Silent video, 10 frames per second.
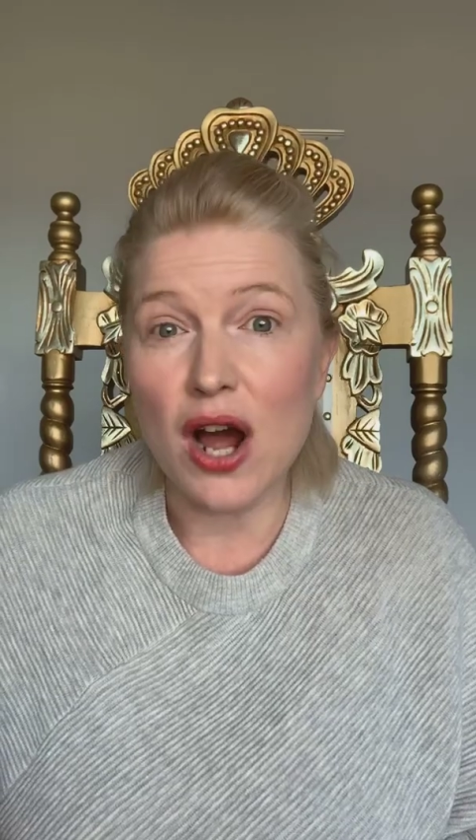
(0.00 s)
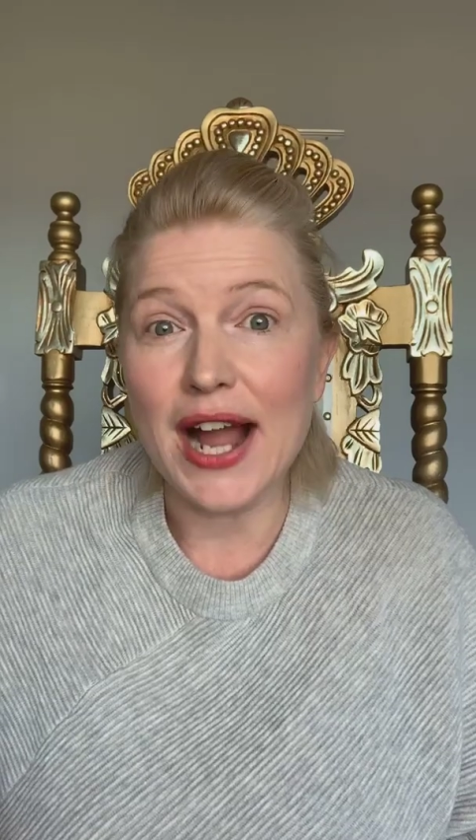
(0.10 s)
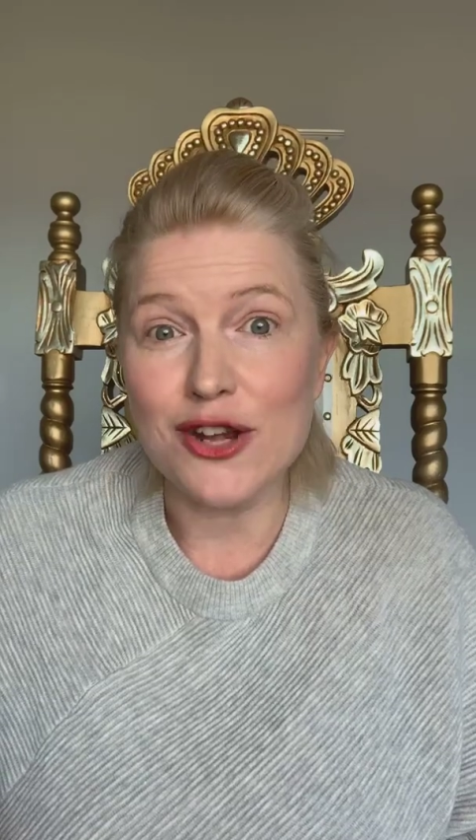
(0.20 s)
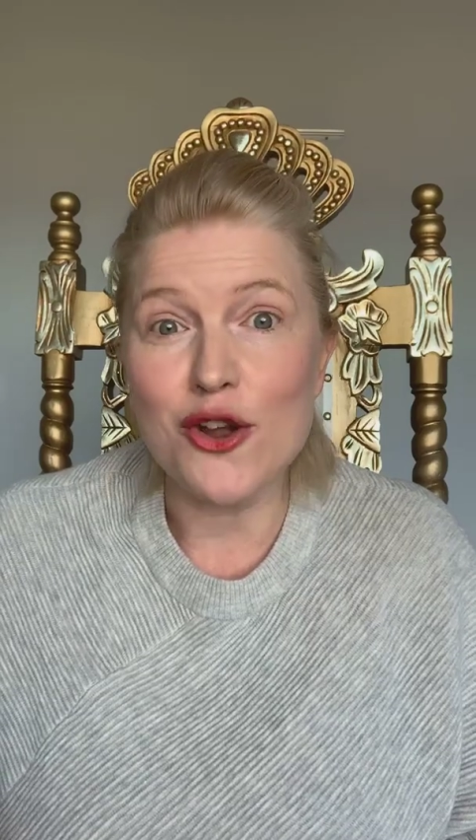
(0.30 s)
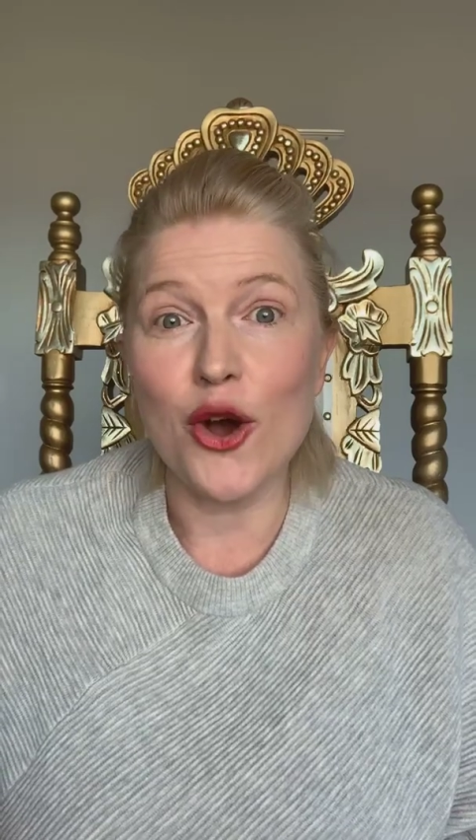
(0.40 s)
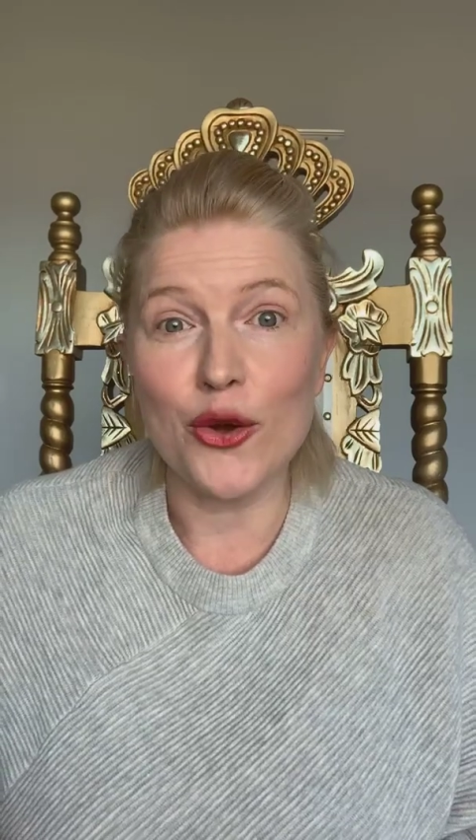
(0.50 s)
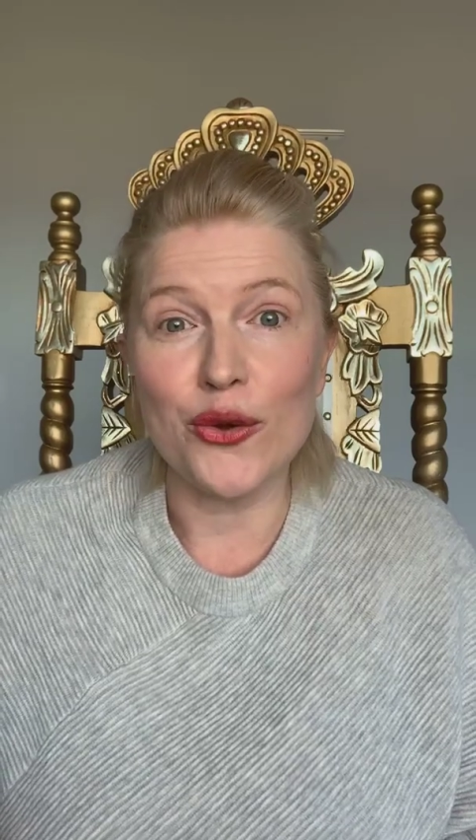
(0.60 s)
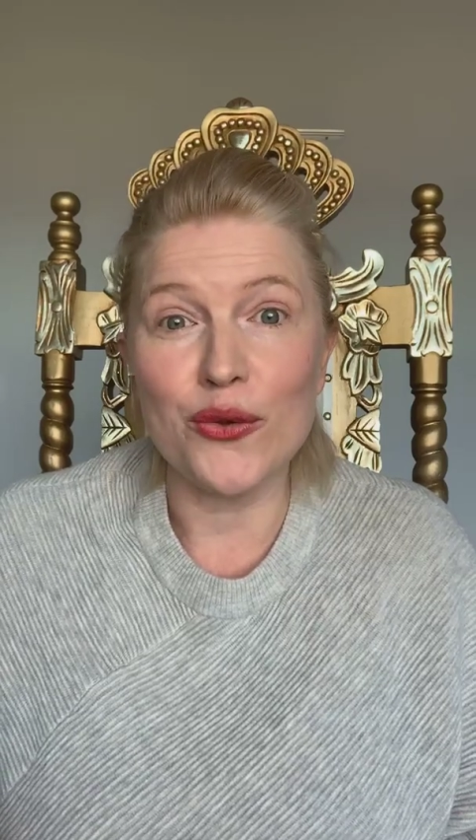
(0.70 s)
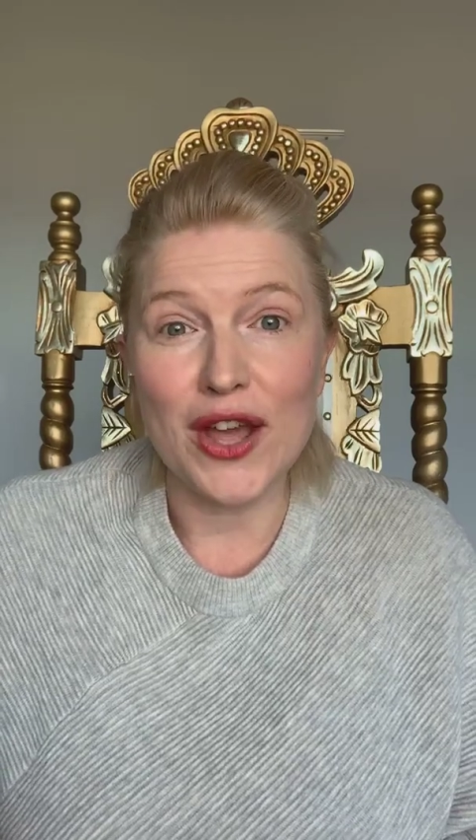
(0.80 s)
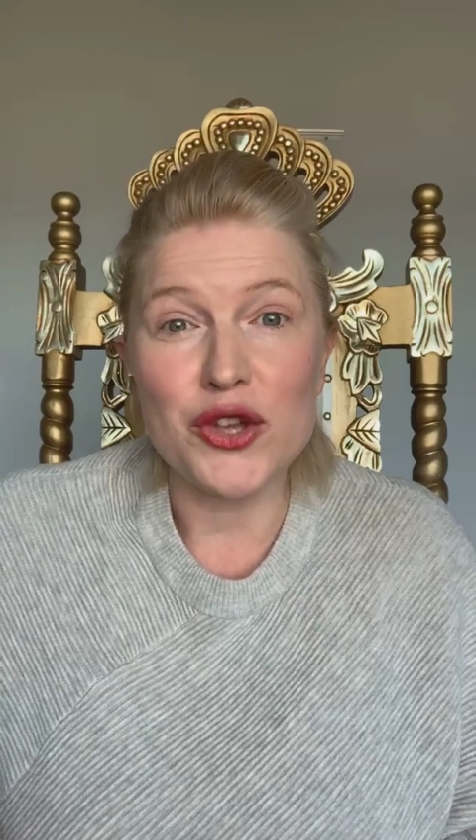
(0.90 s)
I
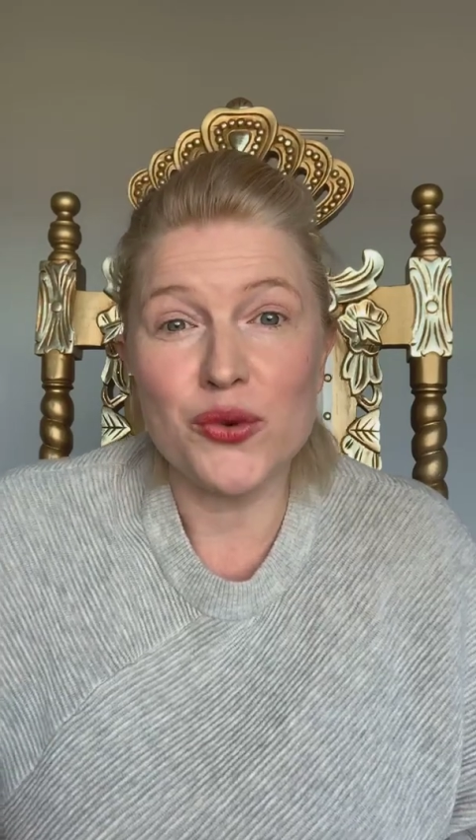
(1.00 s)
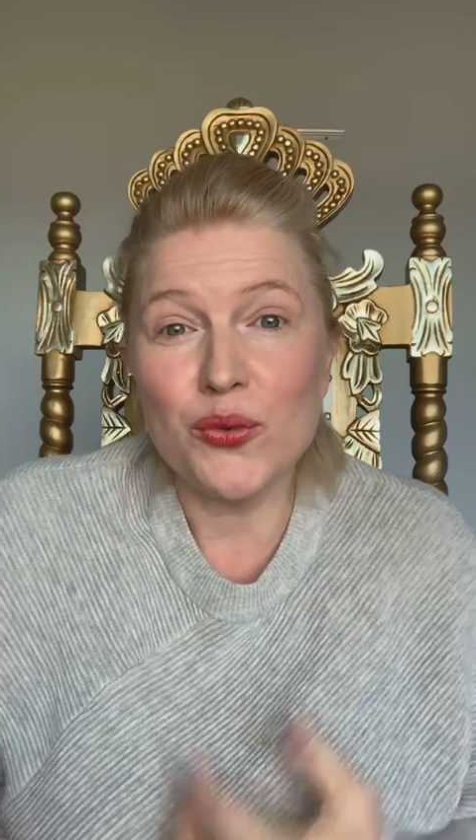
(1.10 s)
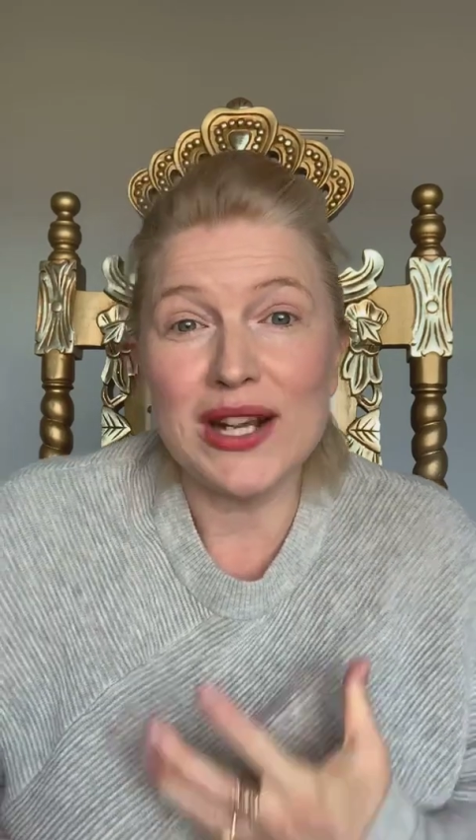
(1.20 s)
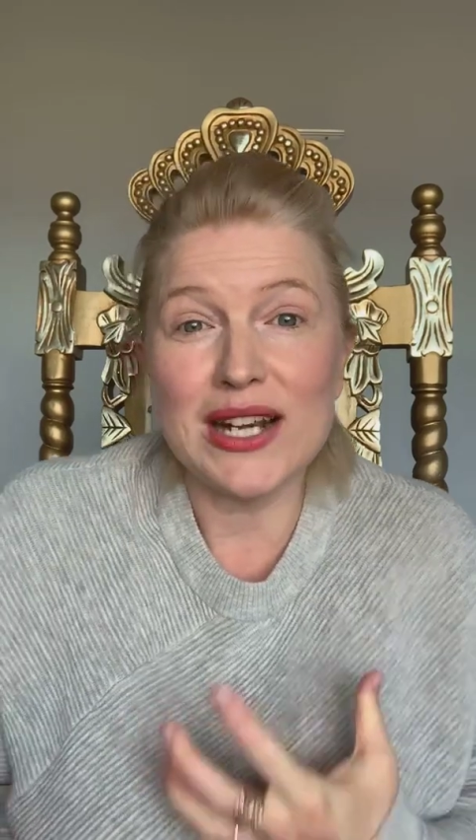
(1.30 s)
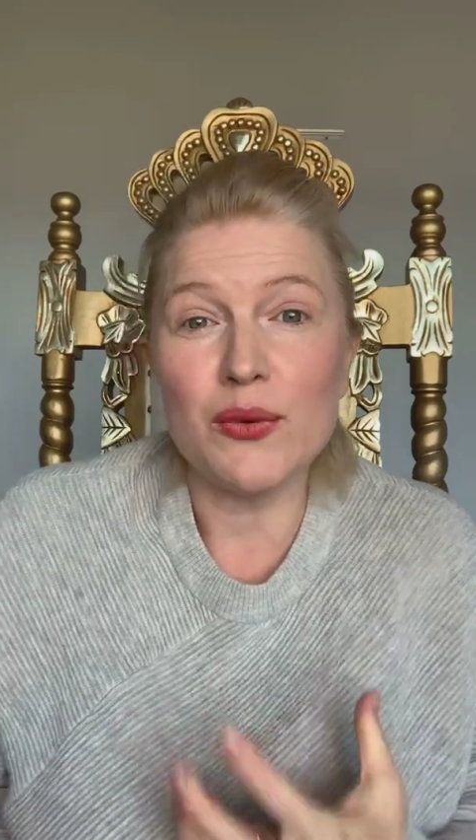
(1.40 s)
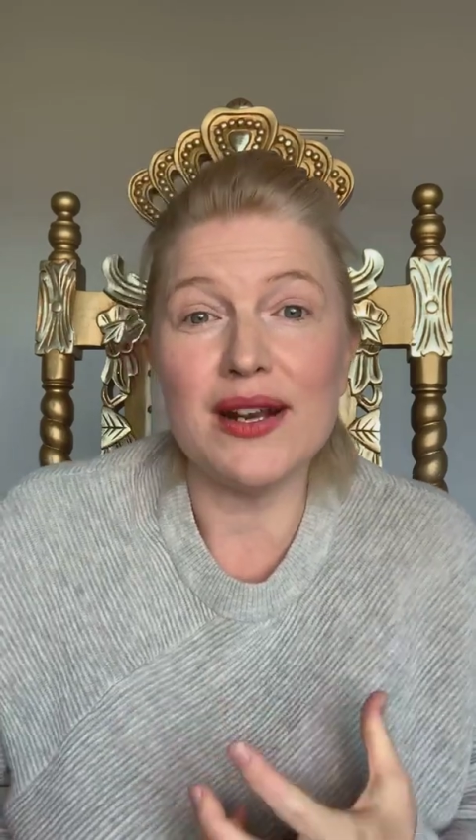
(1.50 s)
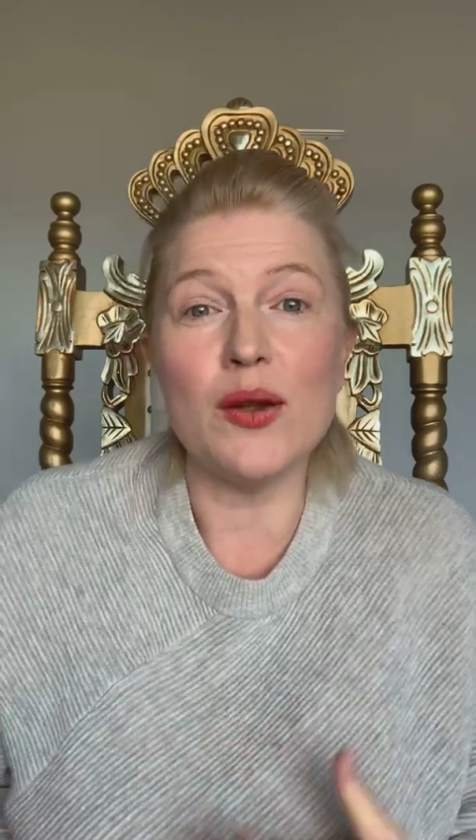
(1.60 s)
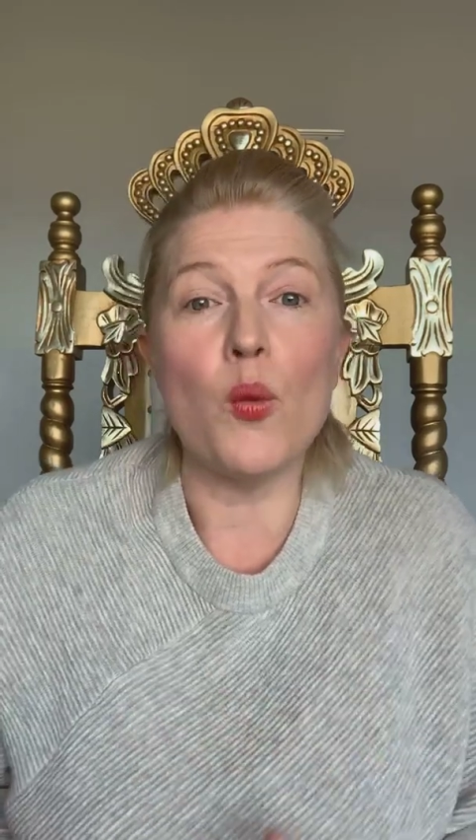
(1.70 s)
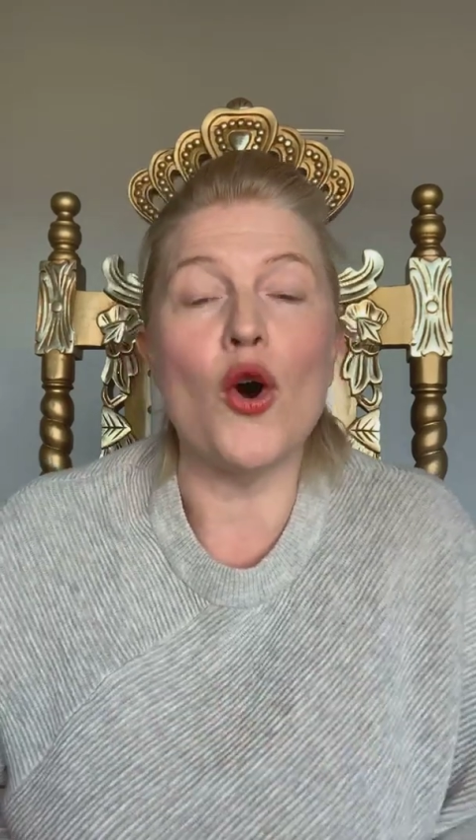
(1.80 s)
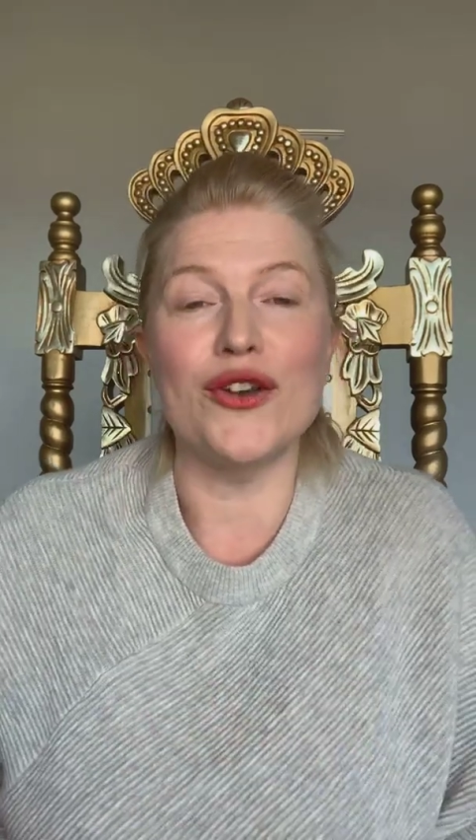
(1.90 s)
know that you really, really
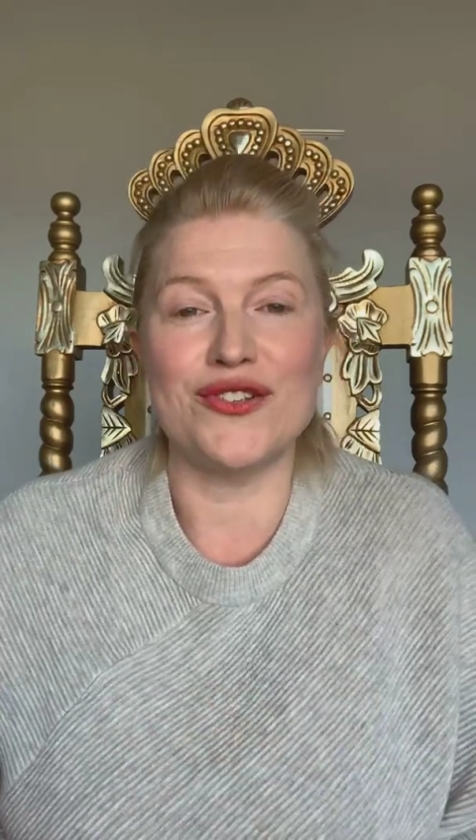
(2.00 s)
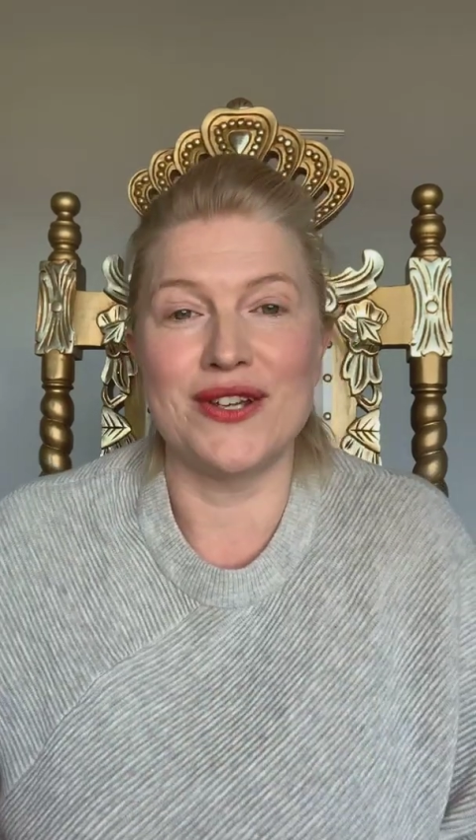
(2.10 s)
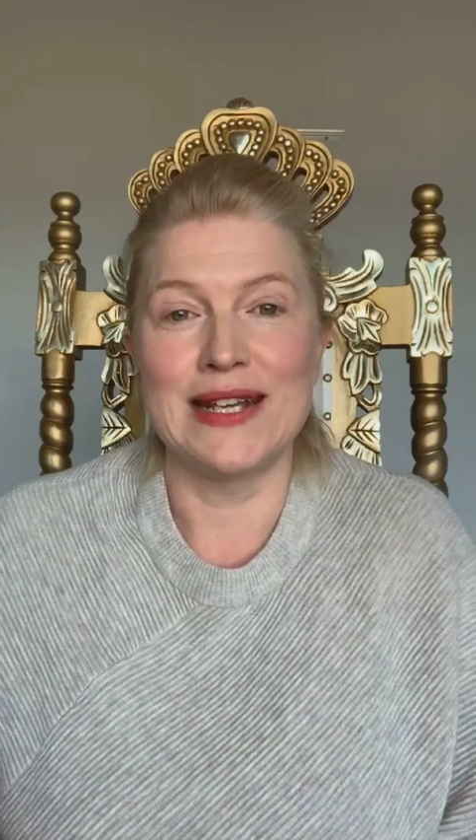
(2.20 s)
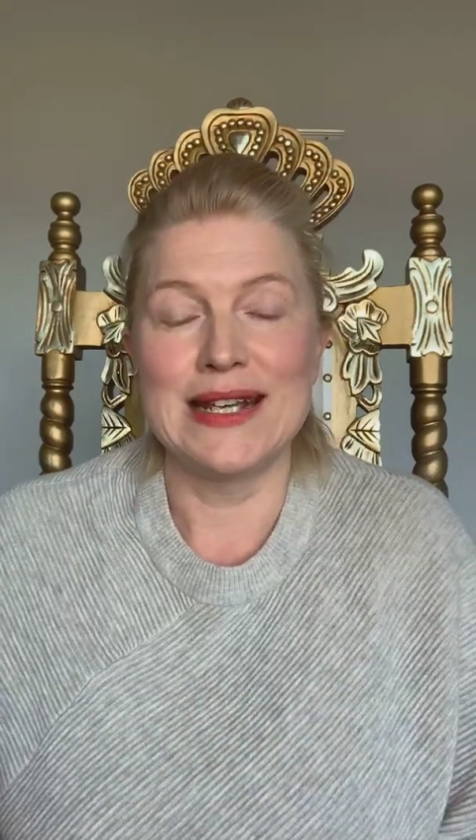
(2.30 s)
want.